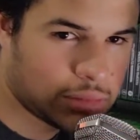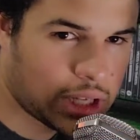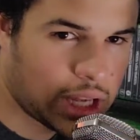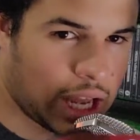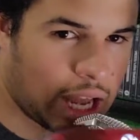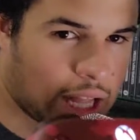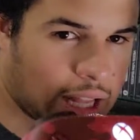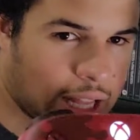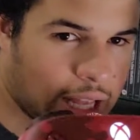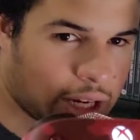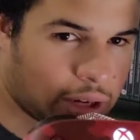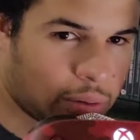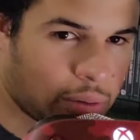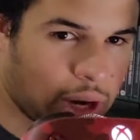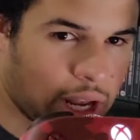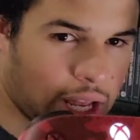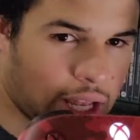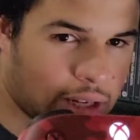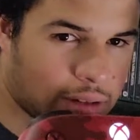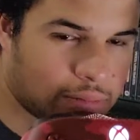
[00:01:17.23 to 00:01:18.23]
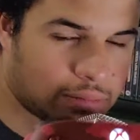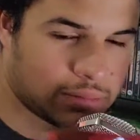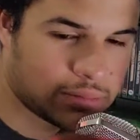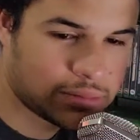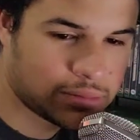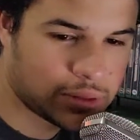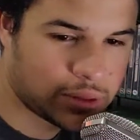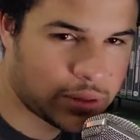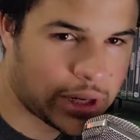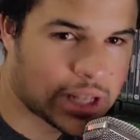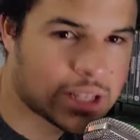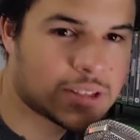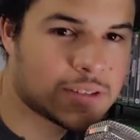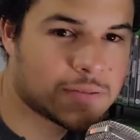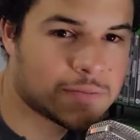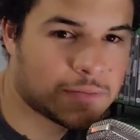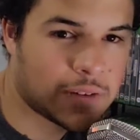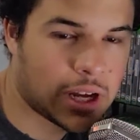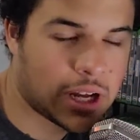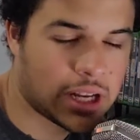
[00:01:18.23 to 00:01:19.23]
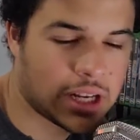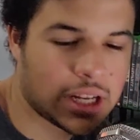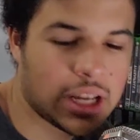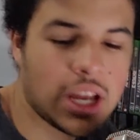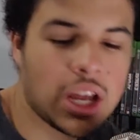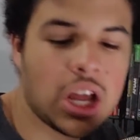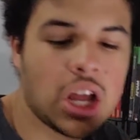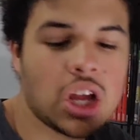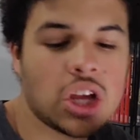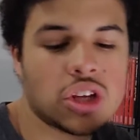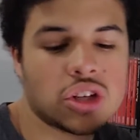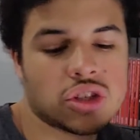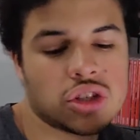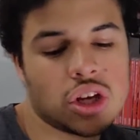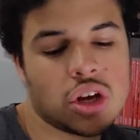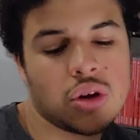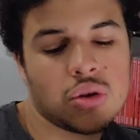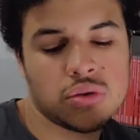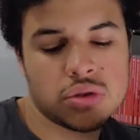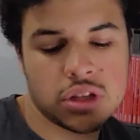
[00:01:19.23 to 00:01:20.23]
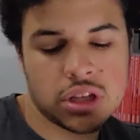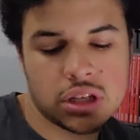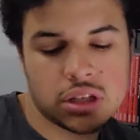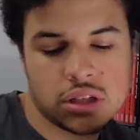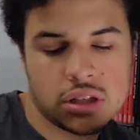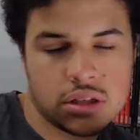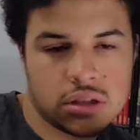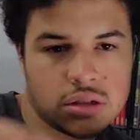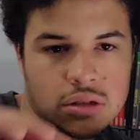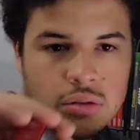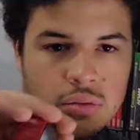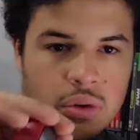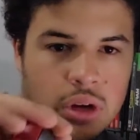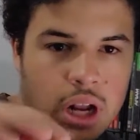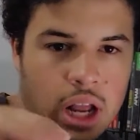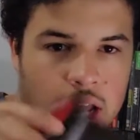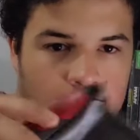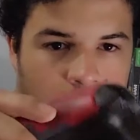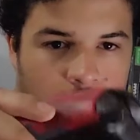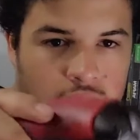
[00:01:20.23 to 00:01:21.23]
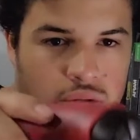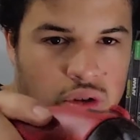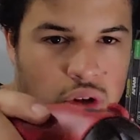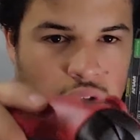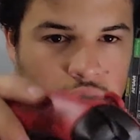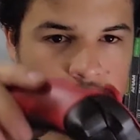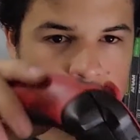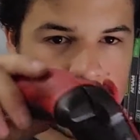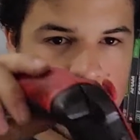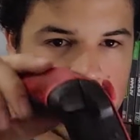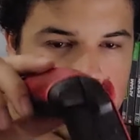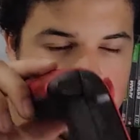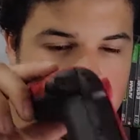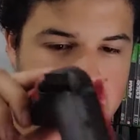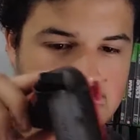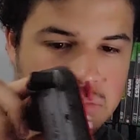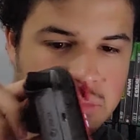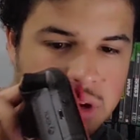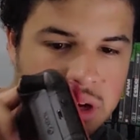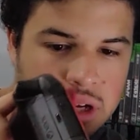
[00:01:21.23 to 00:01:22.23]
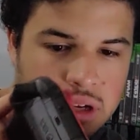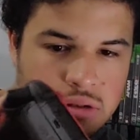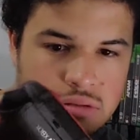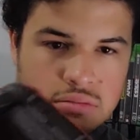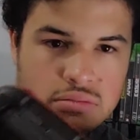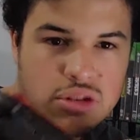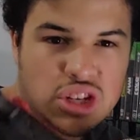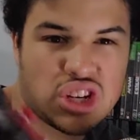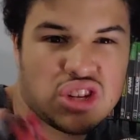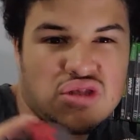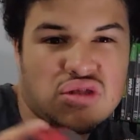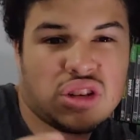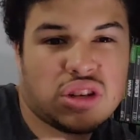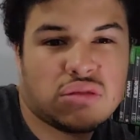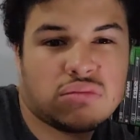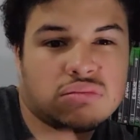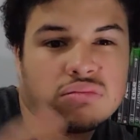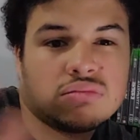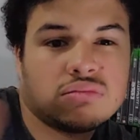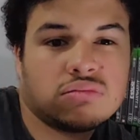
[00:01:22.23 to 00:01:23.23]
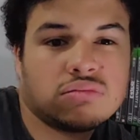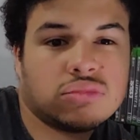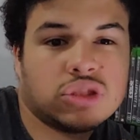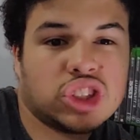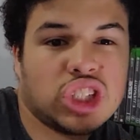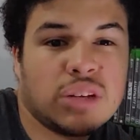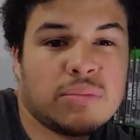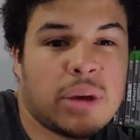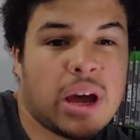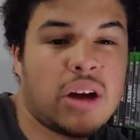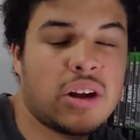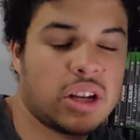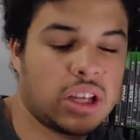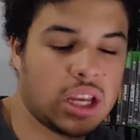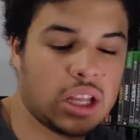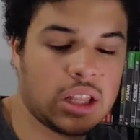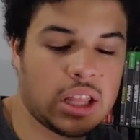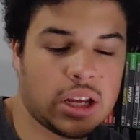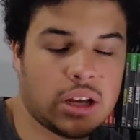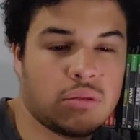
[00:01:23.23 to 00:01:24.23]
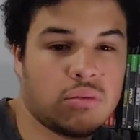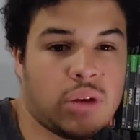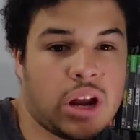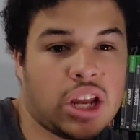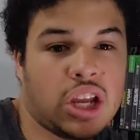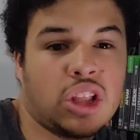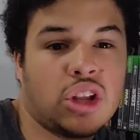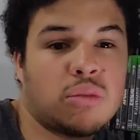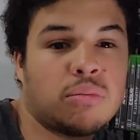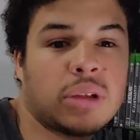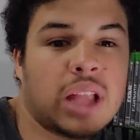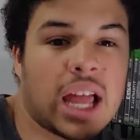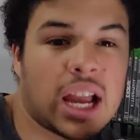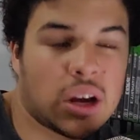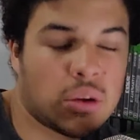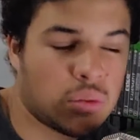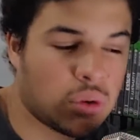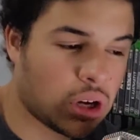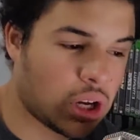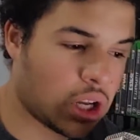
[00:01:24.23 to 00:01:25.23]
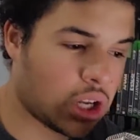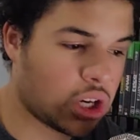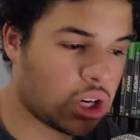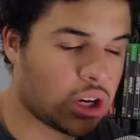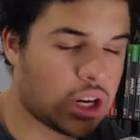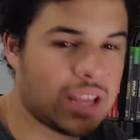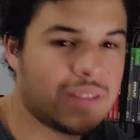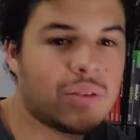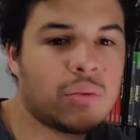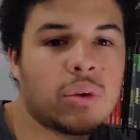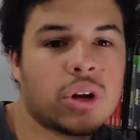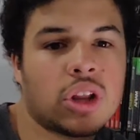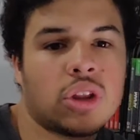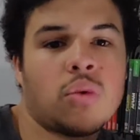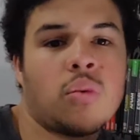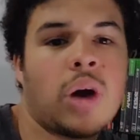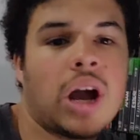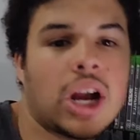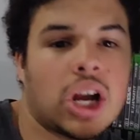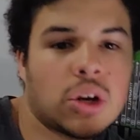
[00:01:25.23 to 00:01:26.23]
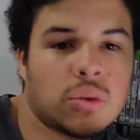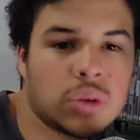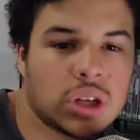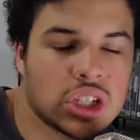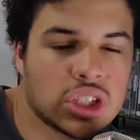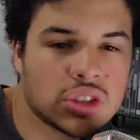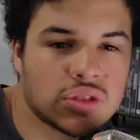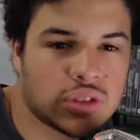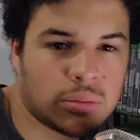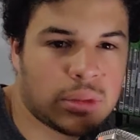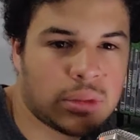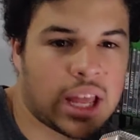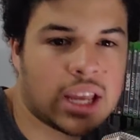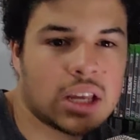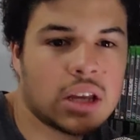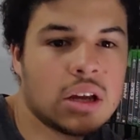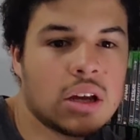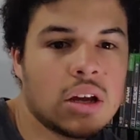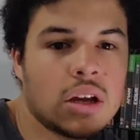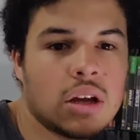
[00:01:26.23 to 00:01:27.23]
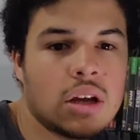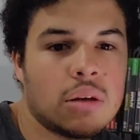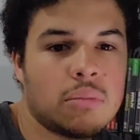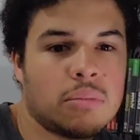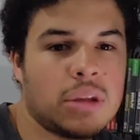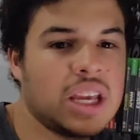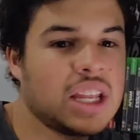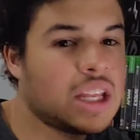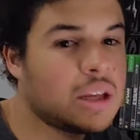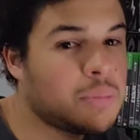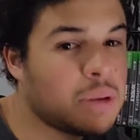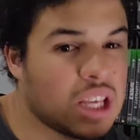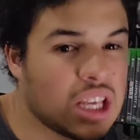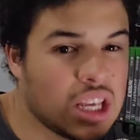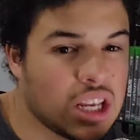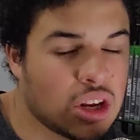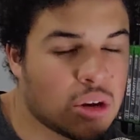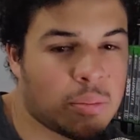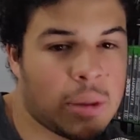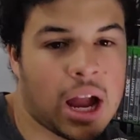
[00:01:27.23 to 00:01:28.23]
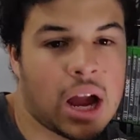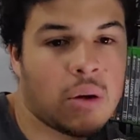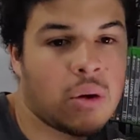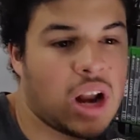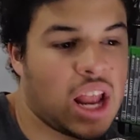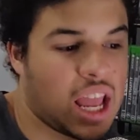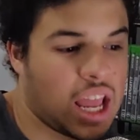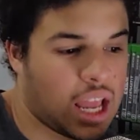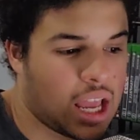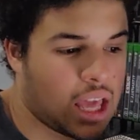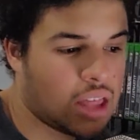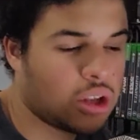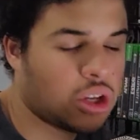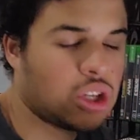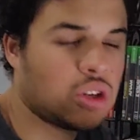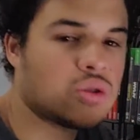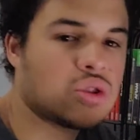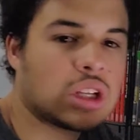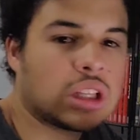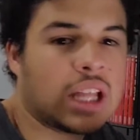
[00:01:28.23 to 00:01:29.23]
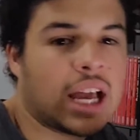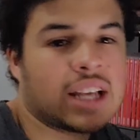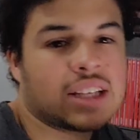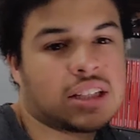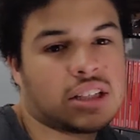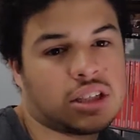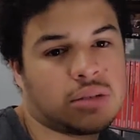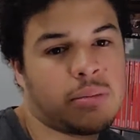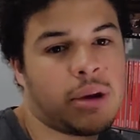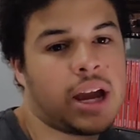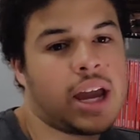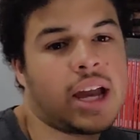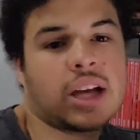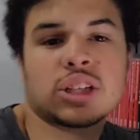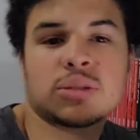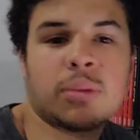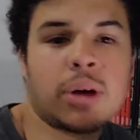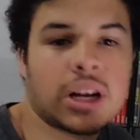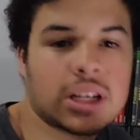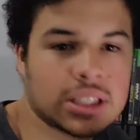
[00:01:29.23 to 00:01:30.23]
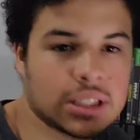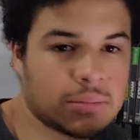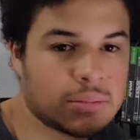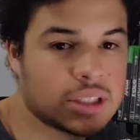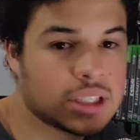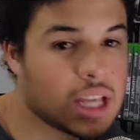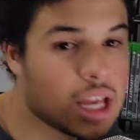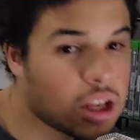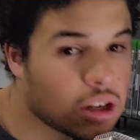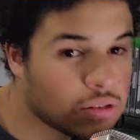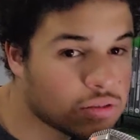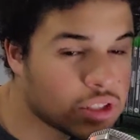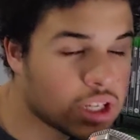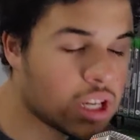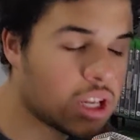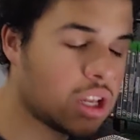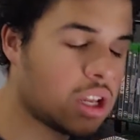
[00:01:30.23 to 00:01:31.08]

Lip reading: I like red. Red's fun. So this is the one I use all the time, but you can cheap out and get like a regular black one, or even one of the wired ones from like PDP or Power A. They're usually licensed by Xbox themselves,